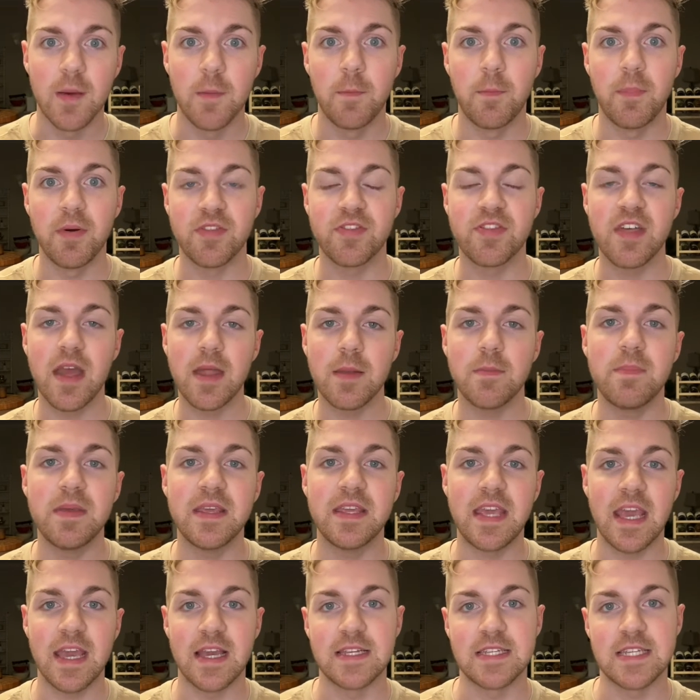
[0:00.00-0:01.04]
but then
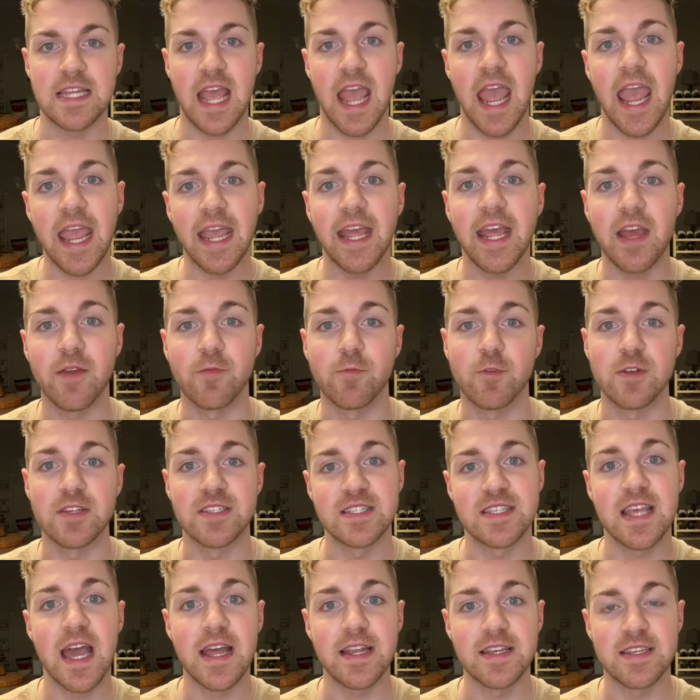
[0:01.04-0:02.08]
began to hate and
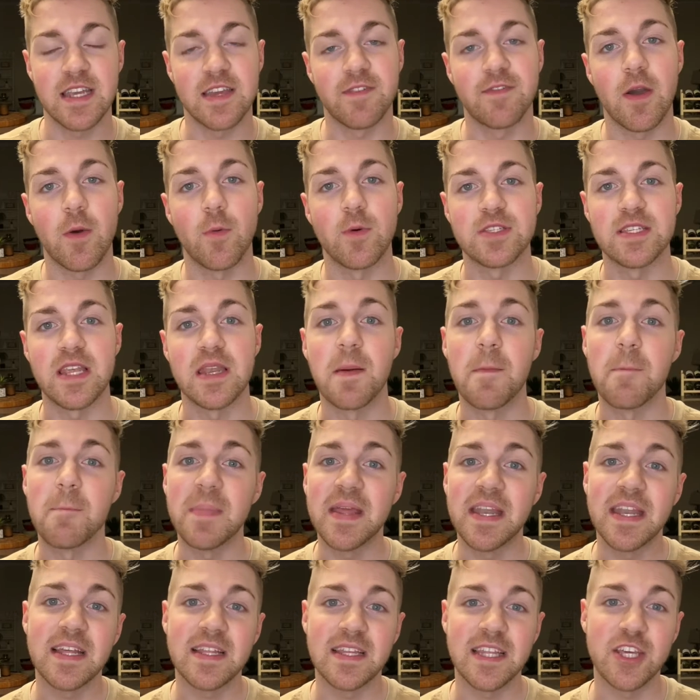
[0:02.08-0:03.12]
resent if I wasn't
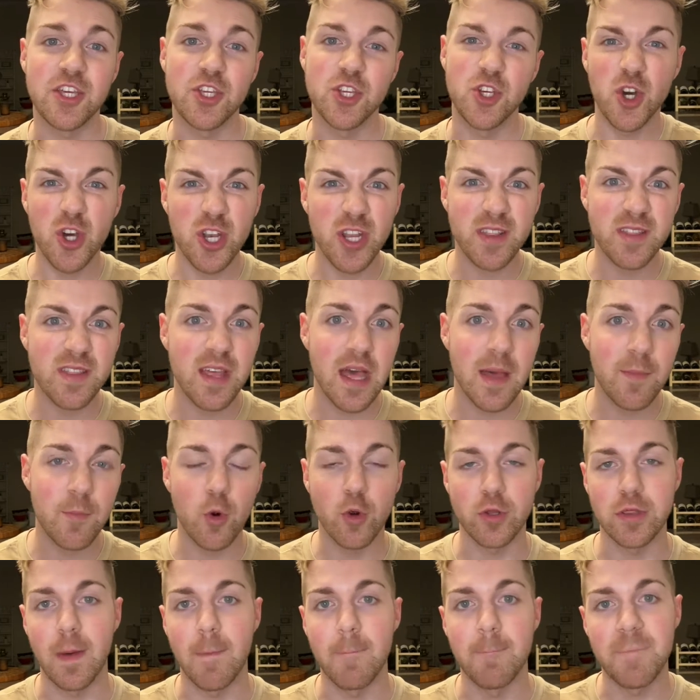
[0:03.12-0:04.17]
immediately good at them
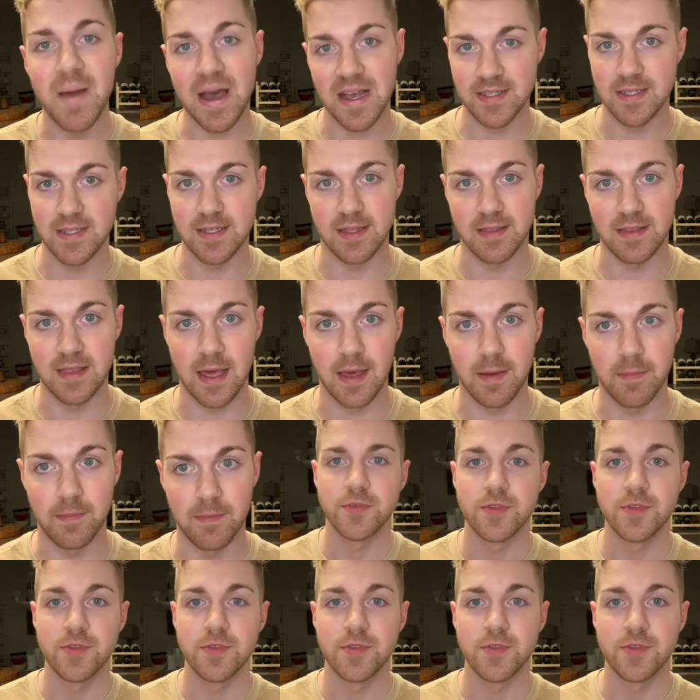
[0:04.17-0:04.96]
or the best at them.